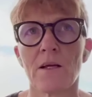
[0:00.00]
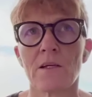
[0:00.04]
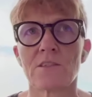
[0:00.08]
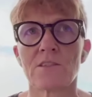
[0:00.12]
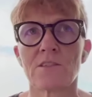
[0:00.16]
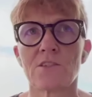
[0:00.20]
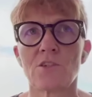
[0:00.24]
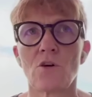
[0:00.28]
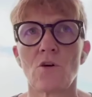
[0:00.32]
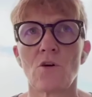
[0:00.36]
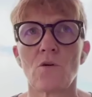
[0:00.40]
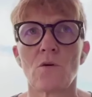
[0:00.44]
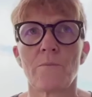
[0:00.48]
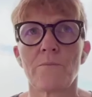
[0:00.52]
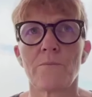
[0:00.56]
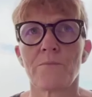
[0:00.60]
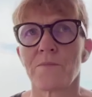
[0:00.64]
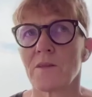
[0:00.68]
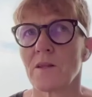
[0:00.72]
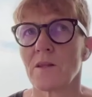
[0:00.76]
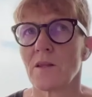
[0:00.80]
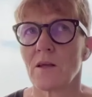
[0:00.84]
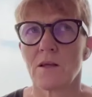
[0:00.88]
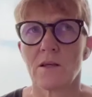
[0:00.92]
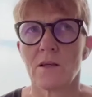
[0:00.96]
So
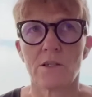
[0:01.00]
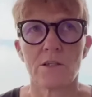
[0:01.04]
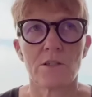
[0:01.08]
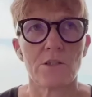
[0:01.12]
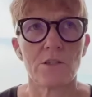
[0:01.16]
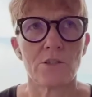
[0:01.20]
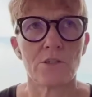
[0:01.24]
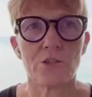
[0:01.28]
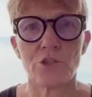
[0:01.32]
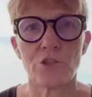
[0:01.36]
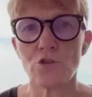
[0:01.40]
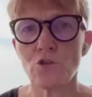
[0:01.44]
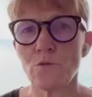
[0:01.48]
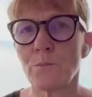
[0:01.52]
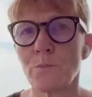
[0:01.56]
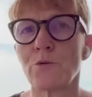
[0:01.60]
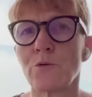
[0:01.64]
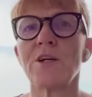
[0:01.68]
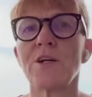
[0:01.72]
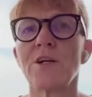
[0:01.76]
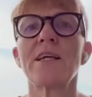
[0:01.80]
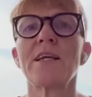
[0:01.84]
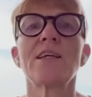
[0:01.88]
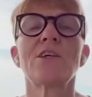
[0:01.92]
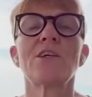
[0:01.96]
you
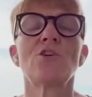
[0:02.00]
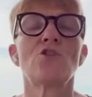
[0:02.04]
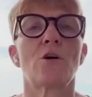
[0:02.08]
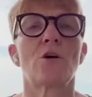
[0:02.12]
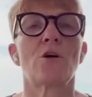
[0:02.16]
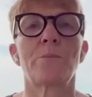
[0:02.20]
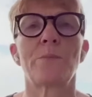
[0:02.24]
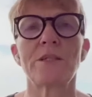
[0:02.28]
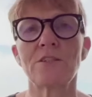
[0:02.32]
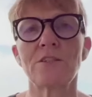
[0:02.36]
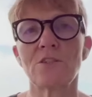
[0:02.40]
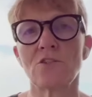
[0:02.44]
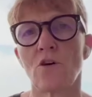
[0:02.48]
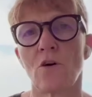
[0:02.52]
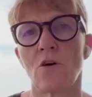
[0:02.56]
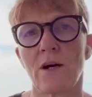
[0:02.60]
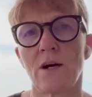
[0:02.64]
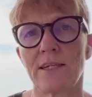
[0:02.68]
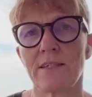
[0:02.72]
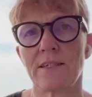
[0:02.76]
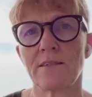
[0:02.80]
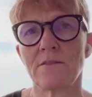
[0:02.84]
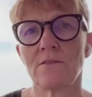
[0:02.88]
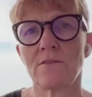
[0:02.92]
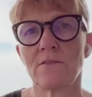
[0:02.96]
bring your
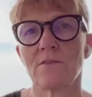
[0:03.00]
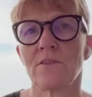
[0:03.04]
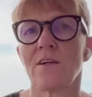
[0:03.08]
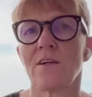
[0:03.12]
Bitcoin.